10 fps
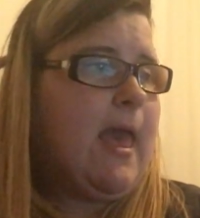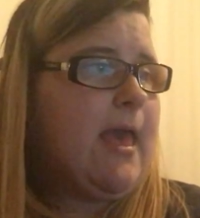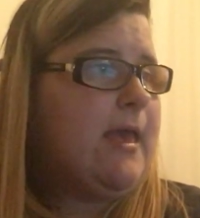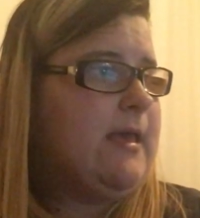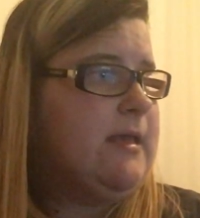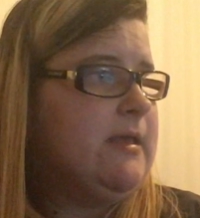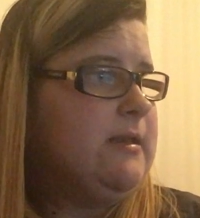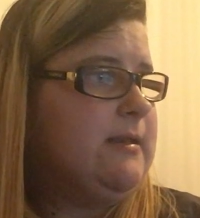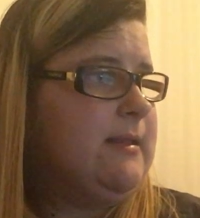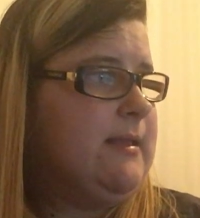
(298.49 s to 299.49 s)

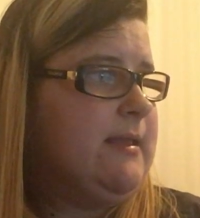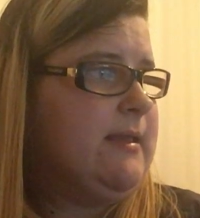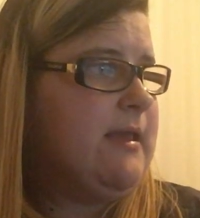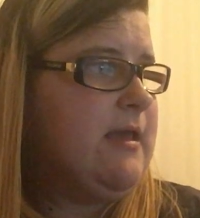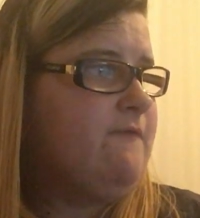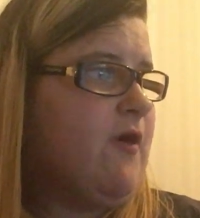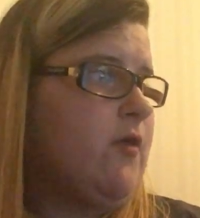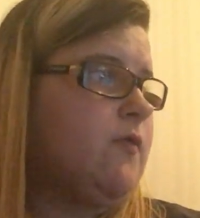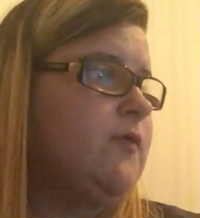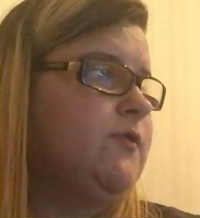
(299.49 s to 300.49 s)
And if
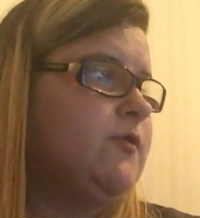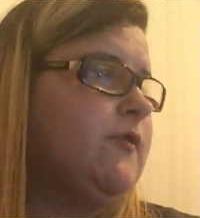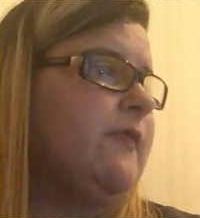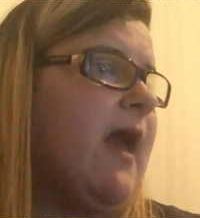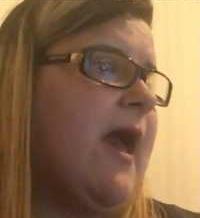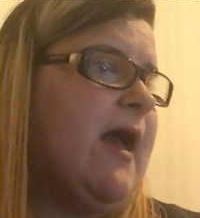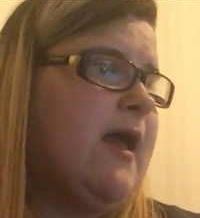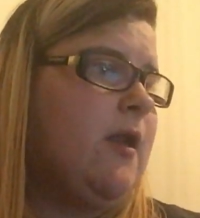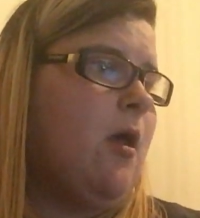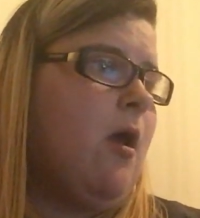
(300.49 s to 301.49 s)
I couldn't do
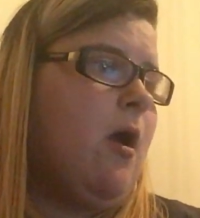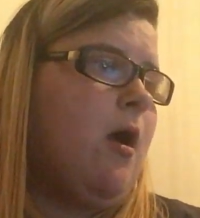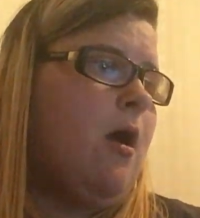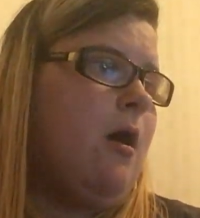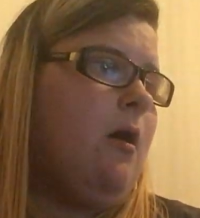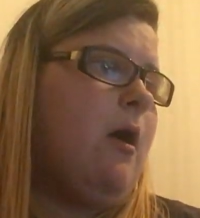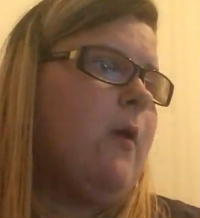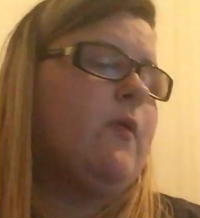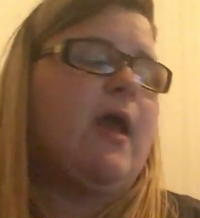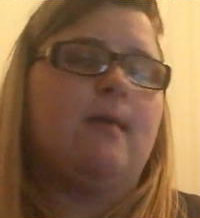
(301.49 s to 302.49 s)
that, I
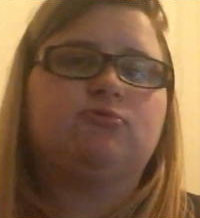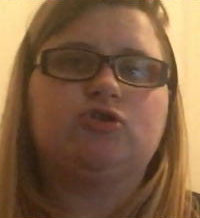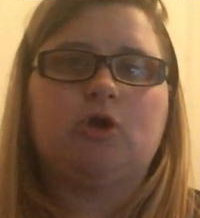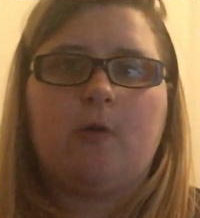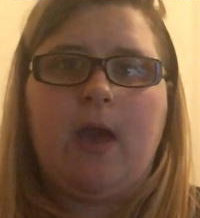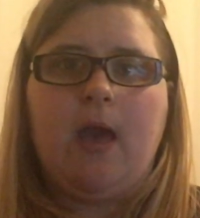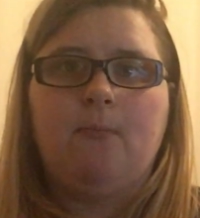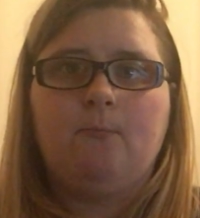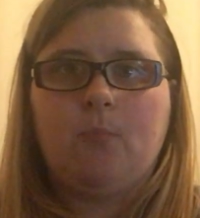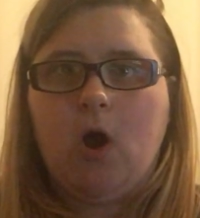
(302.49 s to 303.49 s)
would have to go out
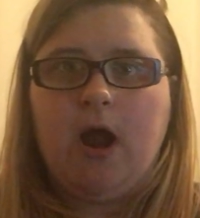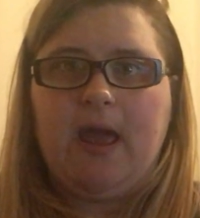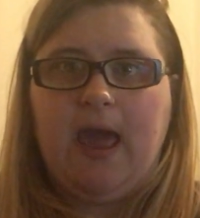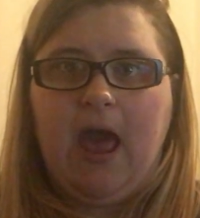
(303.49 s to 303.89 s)
and buy